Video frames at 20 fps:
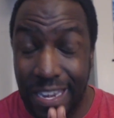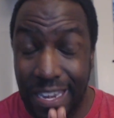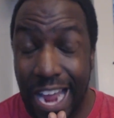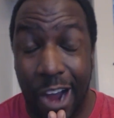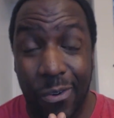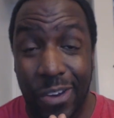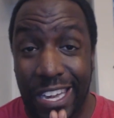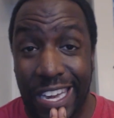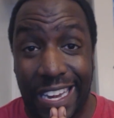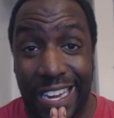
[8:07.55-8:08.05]

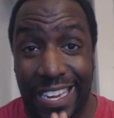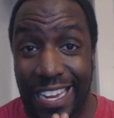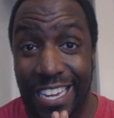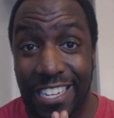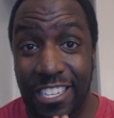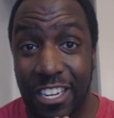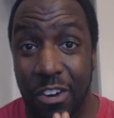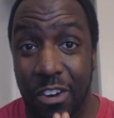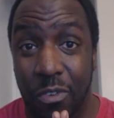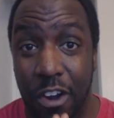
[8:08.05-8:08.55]
Now we need to
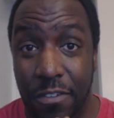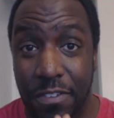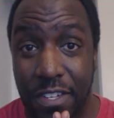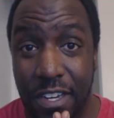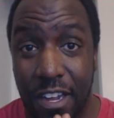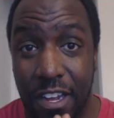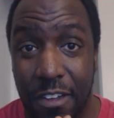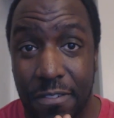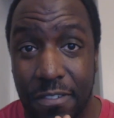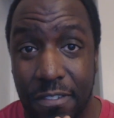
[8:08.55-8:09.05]
get to the rough
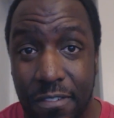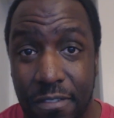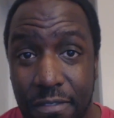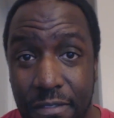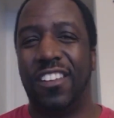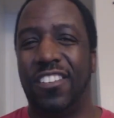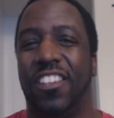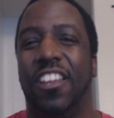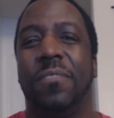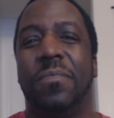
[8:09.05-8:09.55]

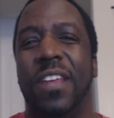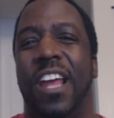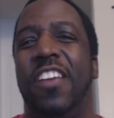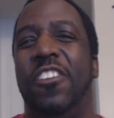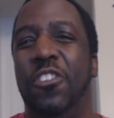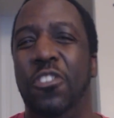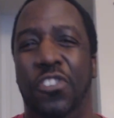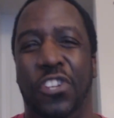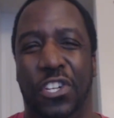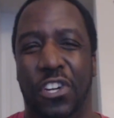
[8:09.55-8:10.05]
stuff. Now, something
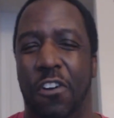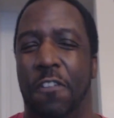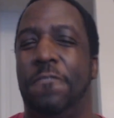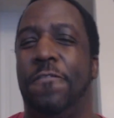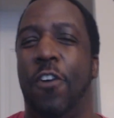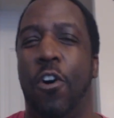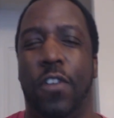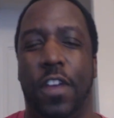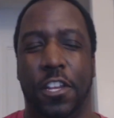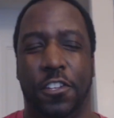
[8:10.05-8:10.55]
I usually
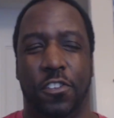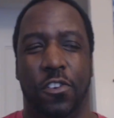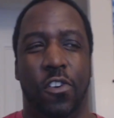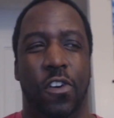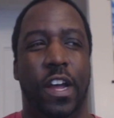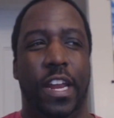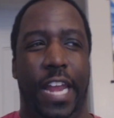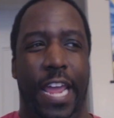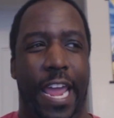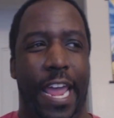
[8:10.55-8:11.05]
don't focus
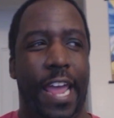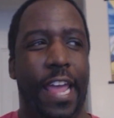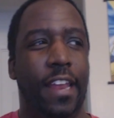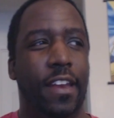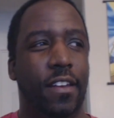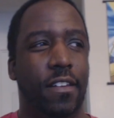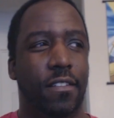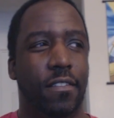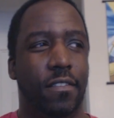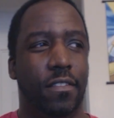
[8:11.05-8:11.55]
on,
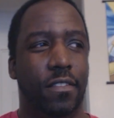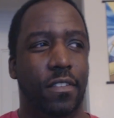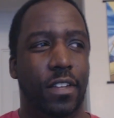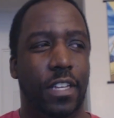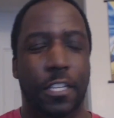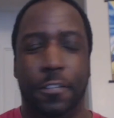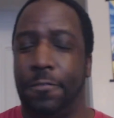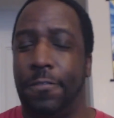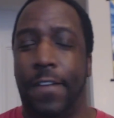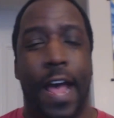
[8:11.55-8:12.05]
and
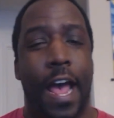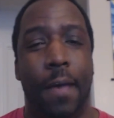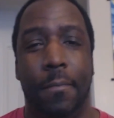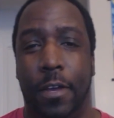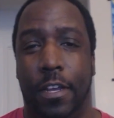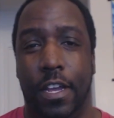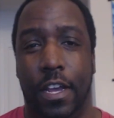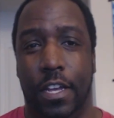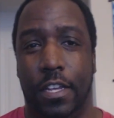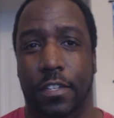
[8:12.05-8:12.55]
it's
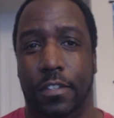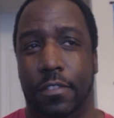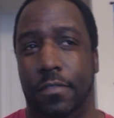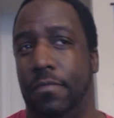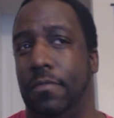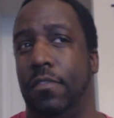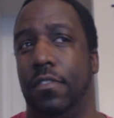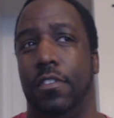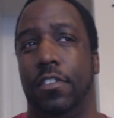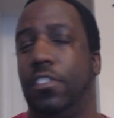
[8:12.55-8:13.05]
fine
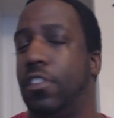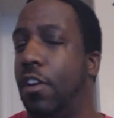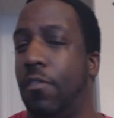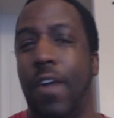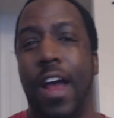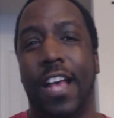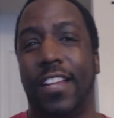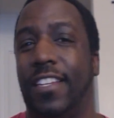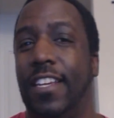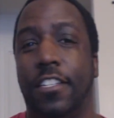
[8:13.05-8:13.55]
because
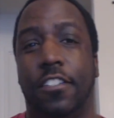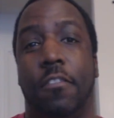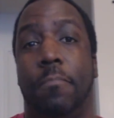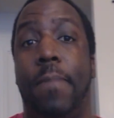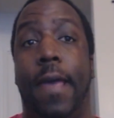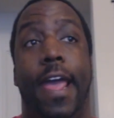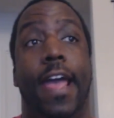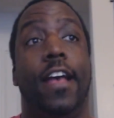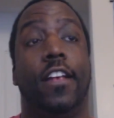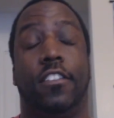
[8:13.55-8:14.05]
Sunrise gets a
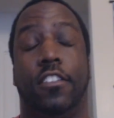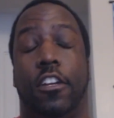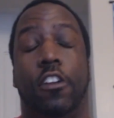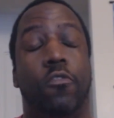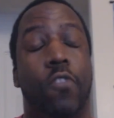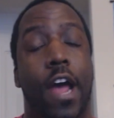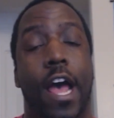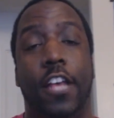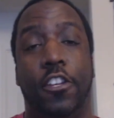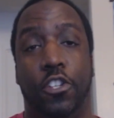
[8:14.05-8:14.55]
pass.
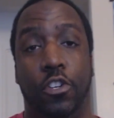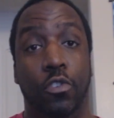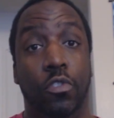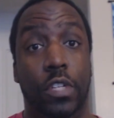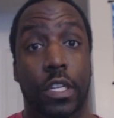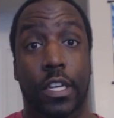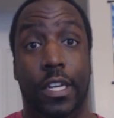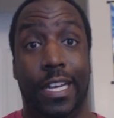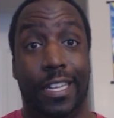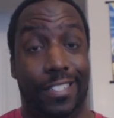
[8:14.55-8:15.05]
Sunrise
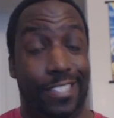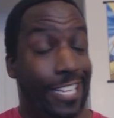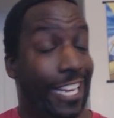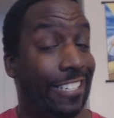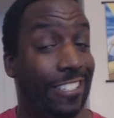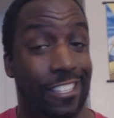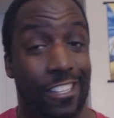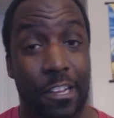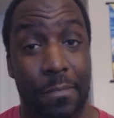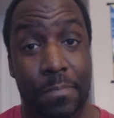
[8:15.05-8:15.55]
usually
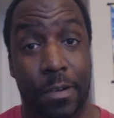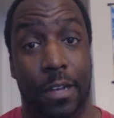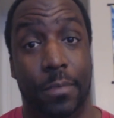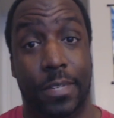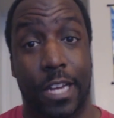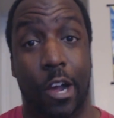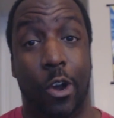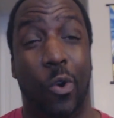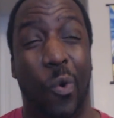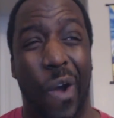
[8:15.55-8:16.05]
consistently
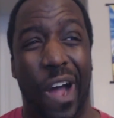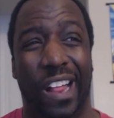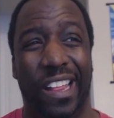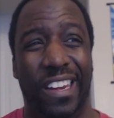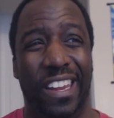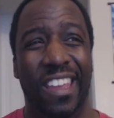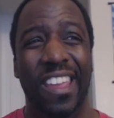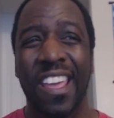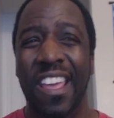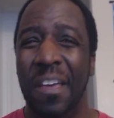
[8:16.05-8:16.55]
pumps out
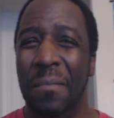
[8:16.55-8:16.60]
quality,